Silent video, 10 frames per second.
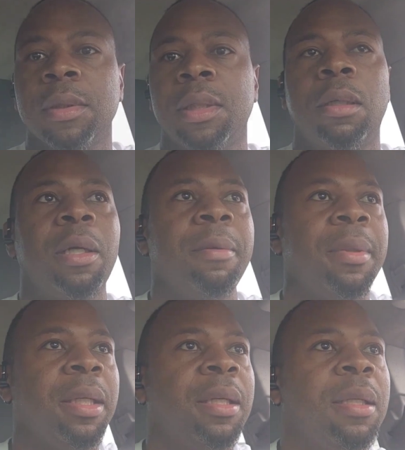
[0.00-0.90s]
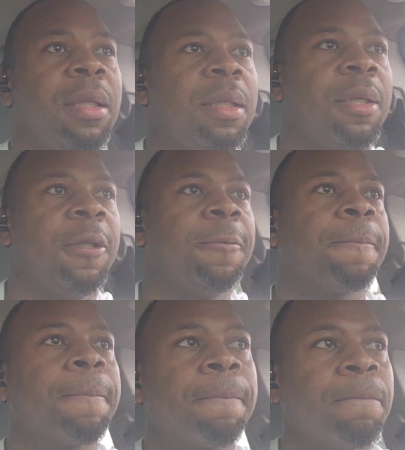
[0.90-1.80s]
All right, man. Uh,
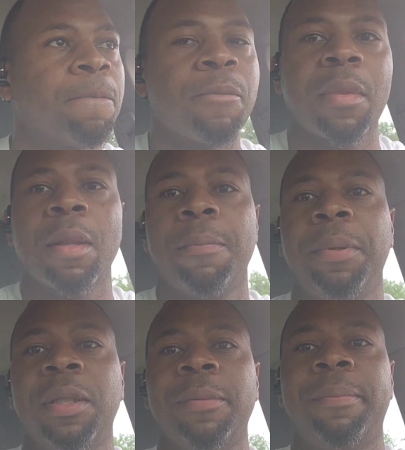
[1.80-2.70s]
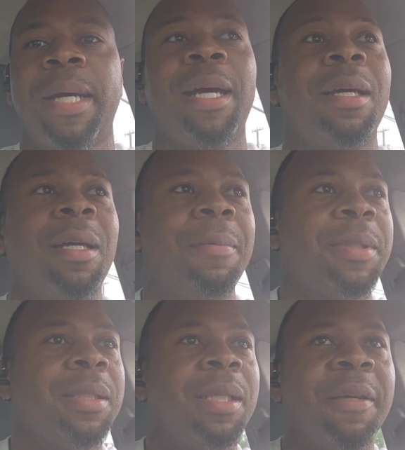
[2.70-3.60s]
pulling back up
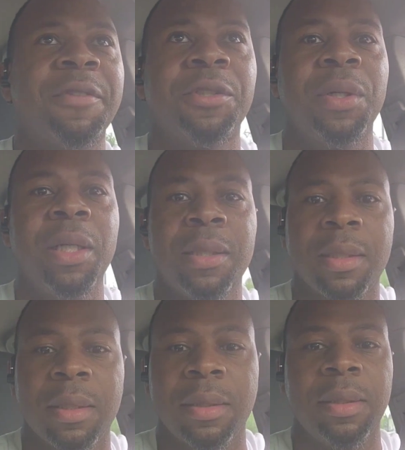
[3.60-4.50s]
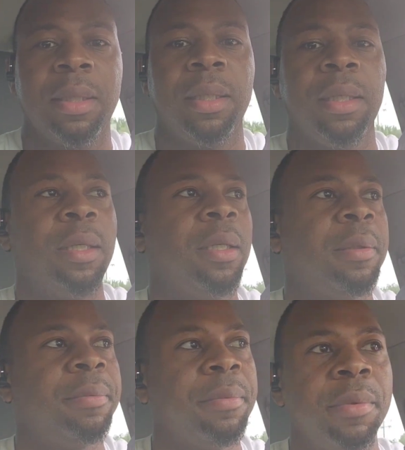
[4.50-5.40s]
to Tiff Treats.
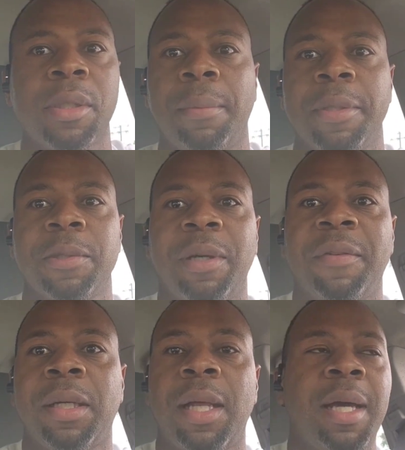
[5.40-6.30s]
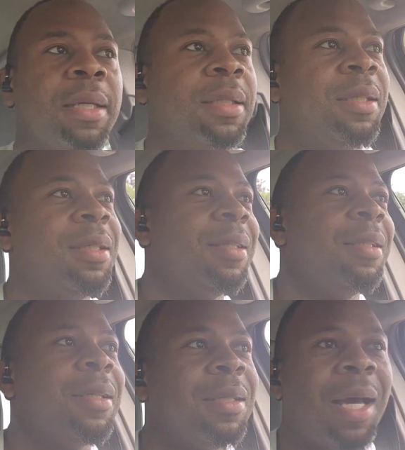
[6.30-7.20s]
Uh, it's almost 12 o'clock.
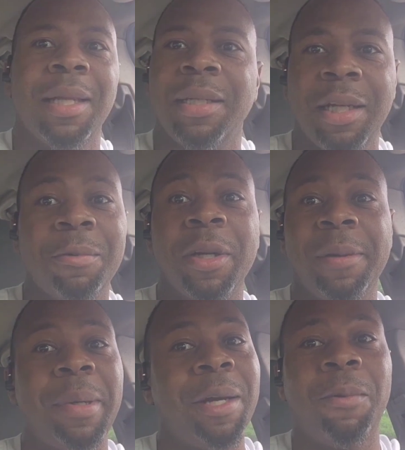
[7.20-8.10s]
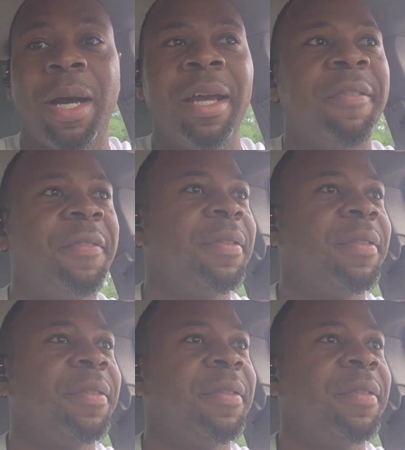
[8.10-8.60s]
I did run it by the wife